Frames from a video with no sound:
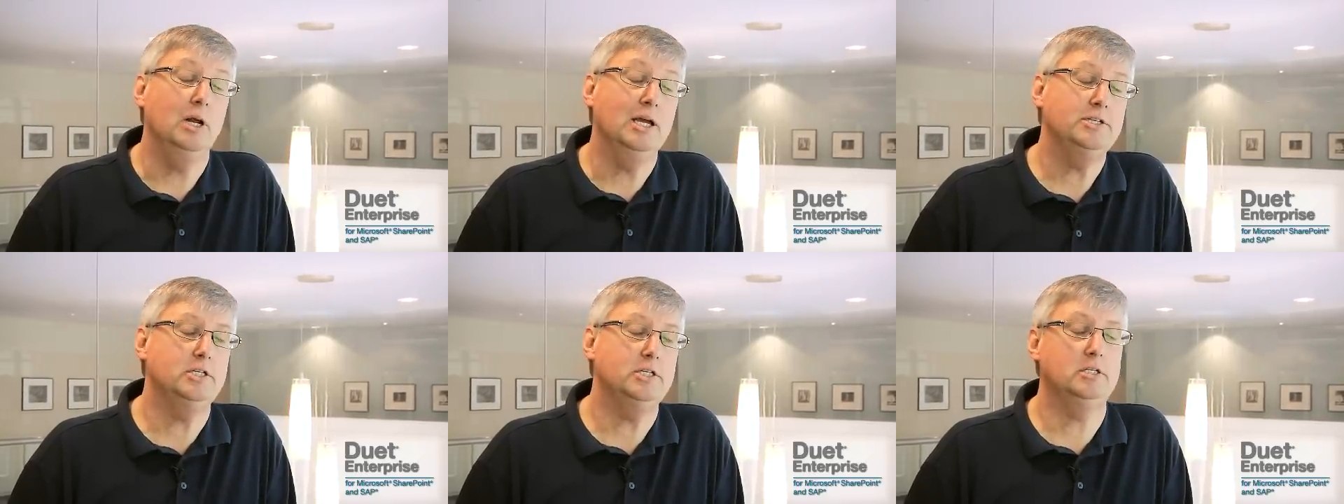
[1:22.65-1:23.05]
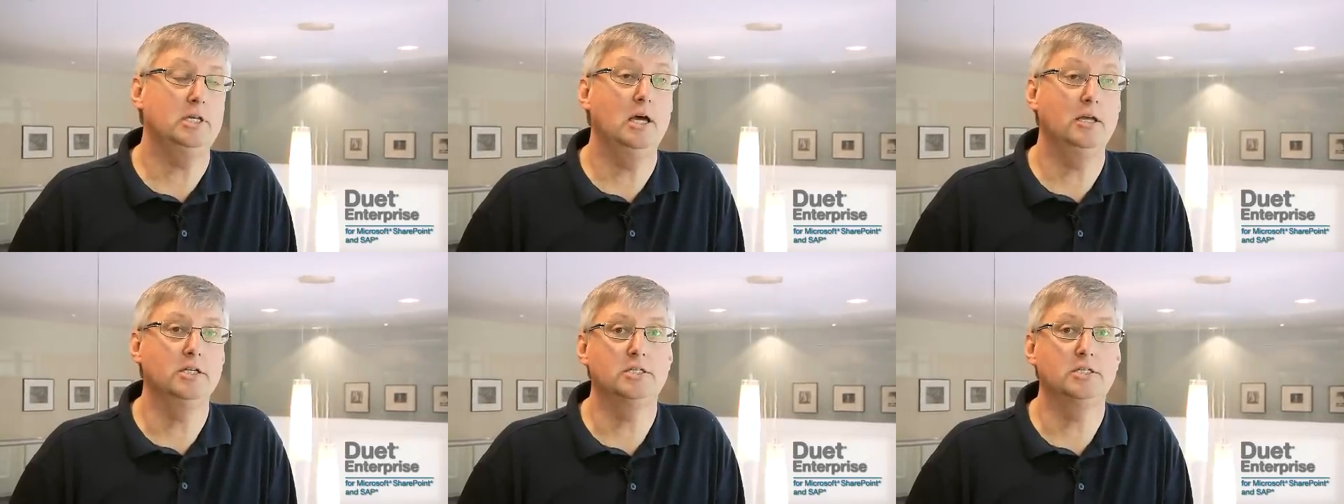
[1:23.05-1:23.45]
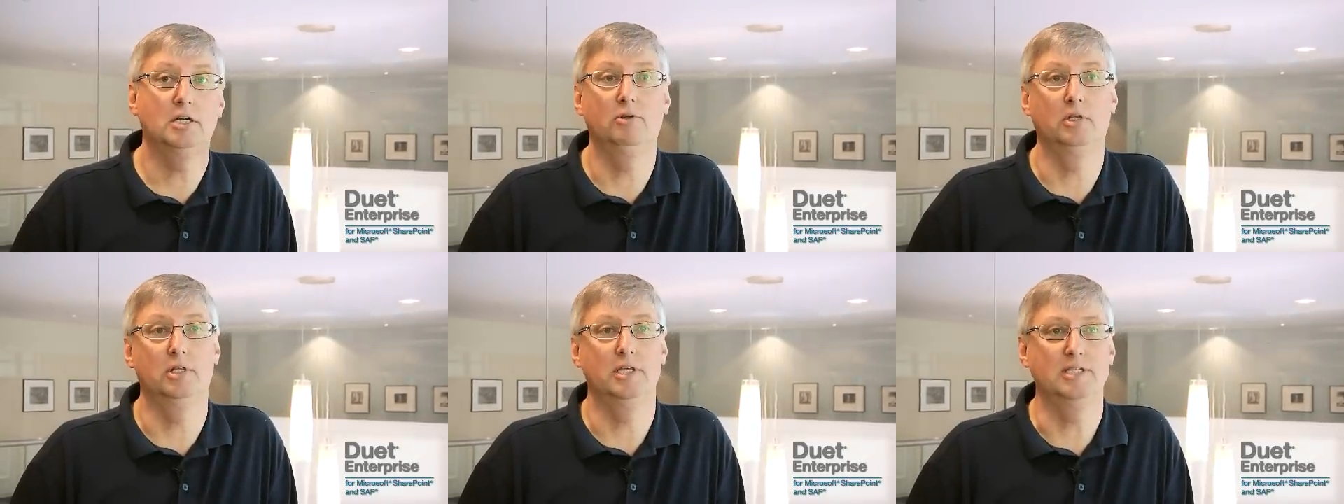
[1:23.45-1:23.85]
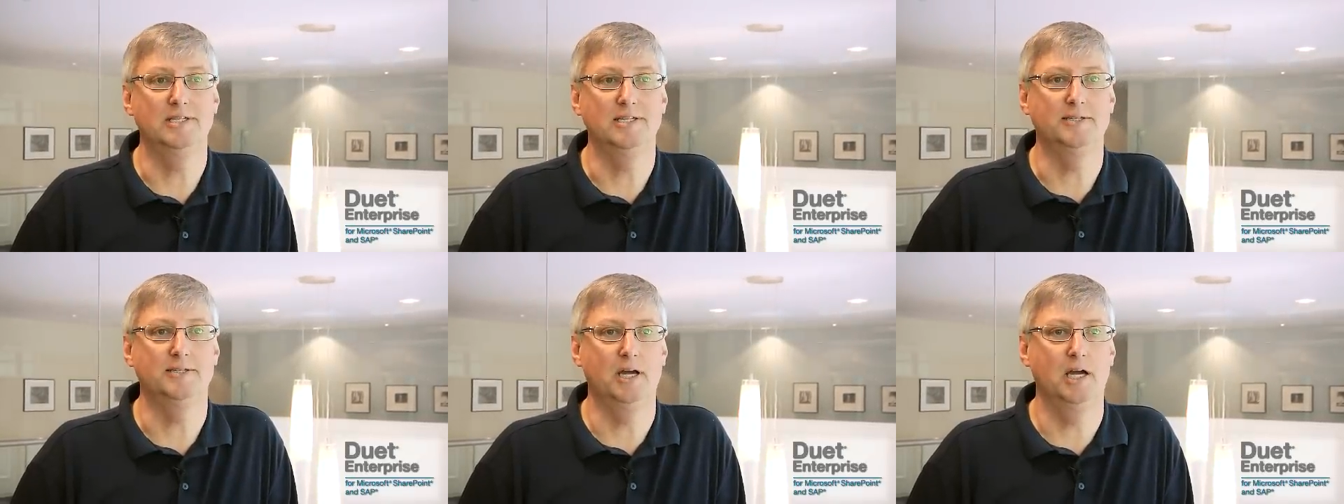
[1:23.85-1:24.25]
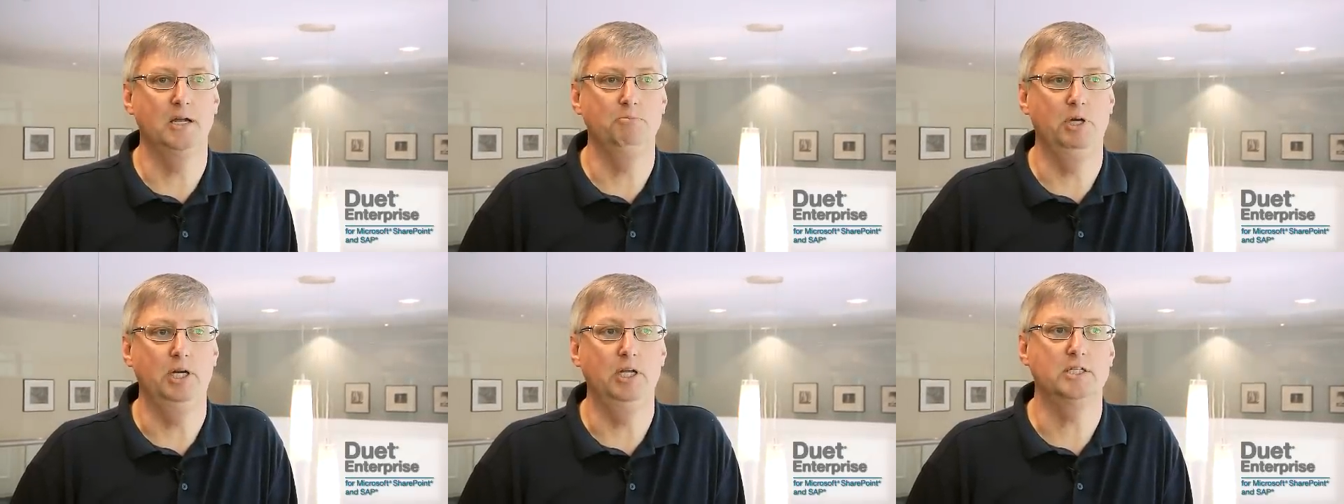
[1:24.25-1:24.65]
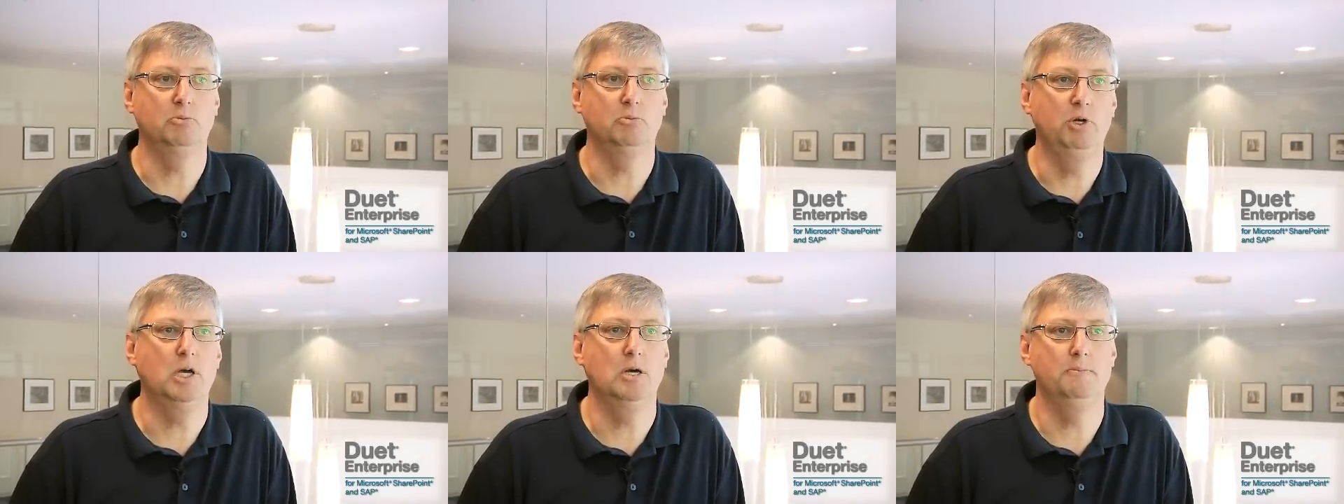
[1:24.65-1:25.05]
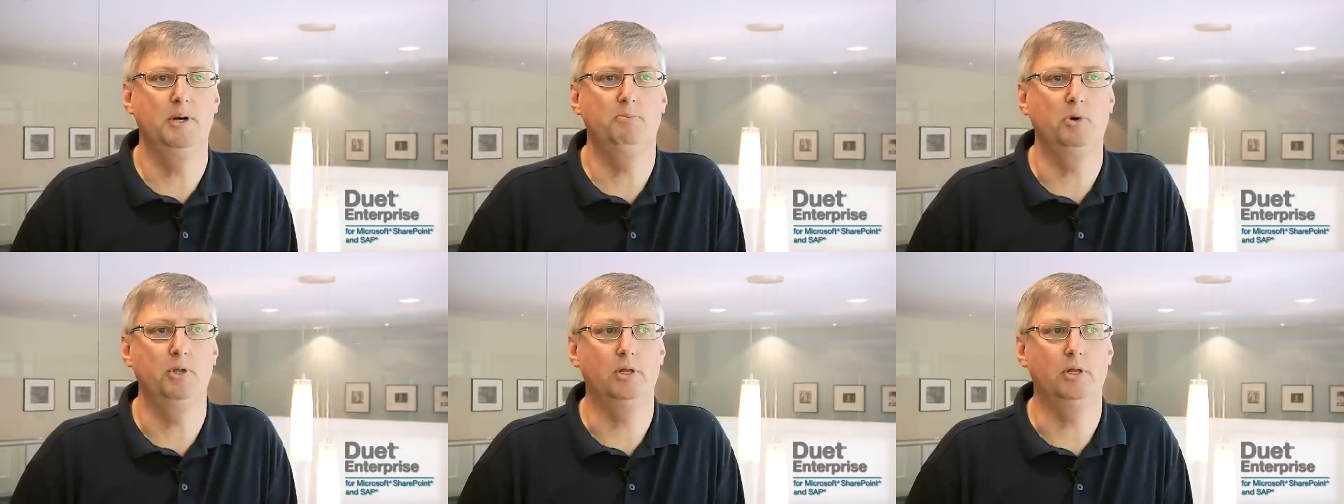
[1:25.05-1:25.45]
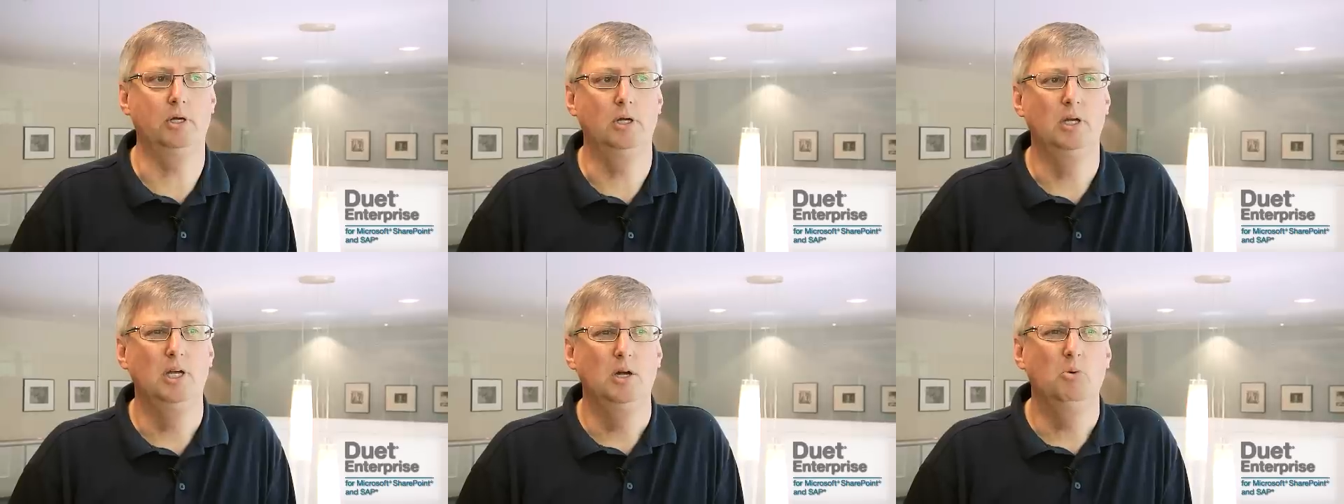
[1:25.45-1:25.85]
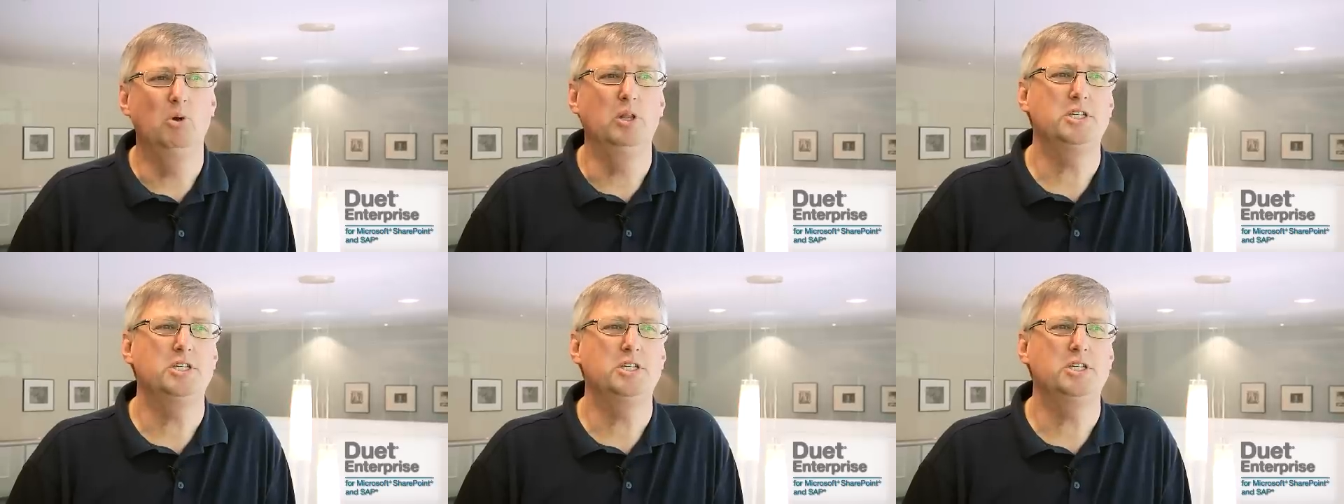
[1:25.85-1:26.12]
I sit down in several of these design meetings and we come up with well,